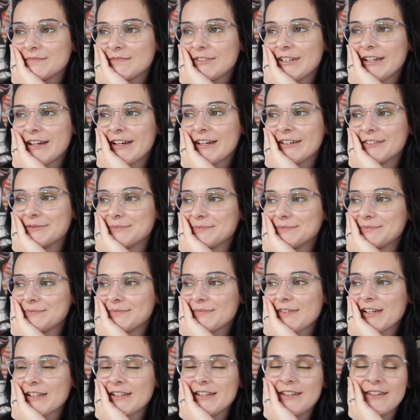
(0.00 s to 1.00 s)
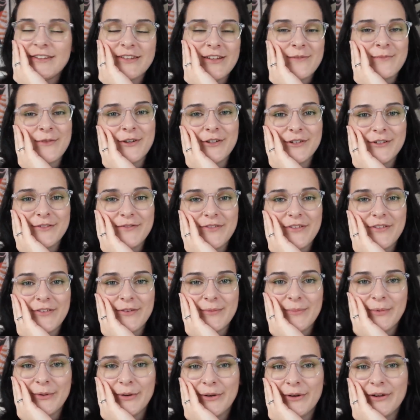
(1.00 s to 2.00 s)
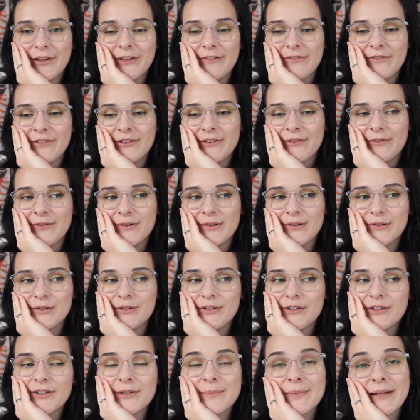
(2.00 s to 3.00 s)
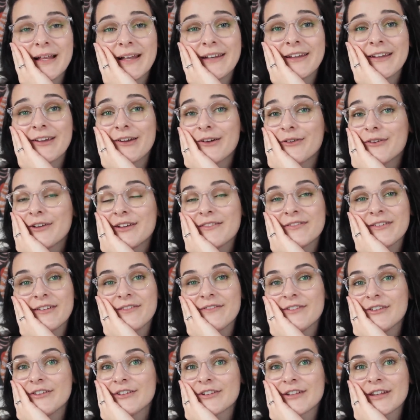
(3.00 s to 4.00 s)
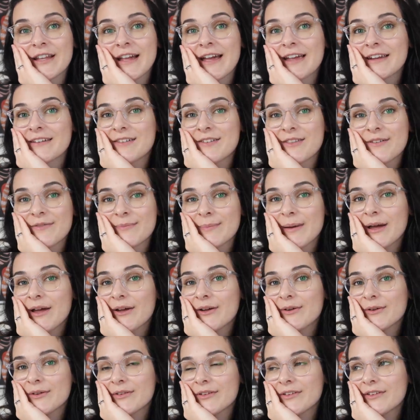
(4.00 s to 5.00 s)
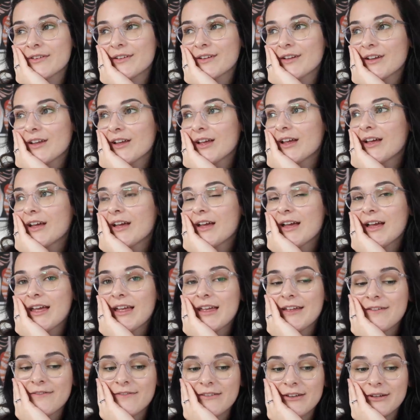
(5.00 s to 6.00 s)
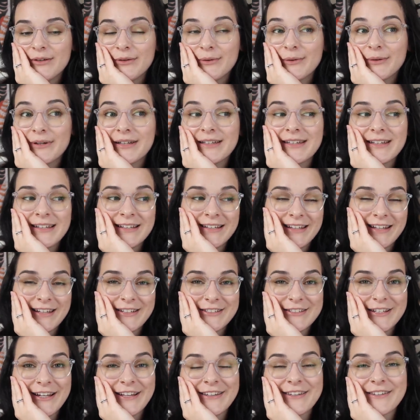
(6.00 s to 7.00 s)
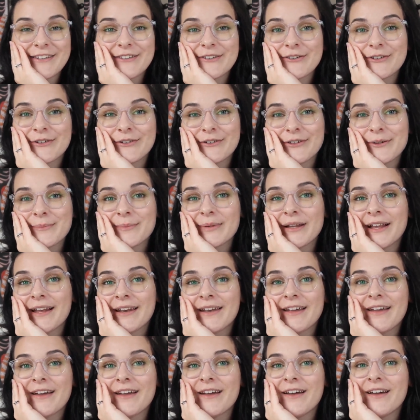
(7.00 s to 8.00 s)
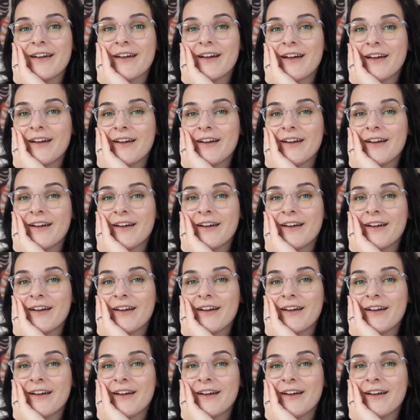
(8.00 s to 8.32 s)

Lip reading: Yeah. Thank you so much for the support. If you ordered a planner, or even if you just liked the post, if you didn't get a chance to order a planner,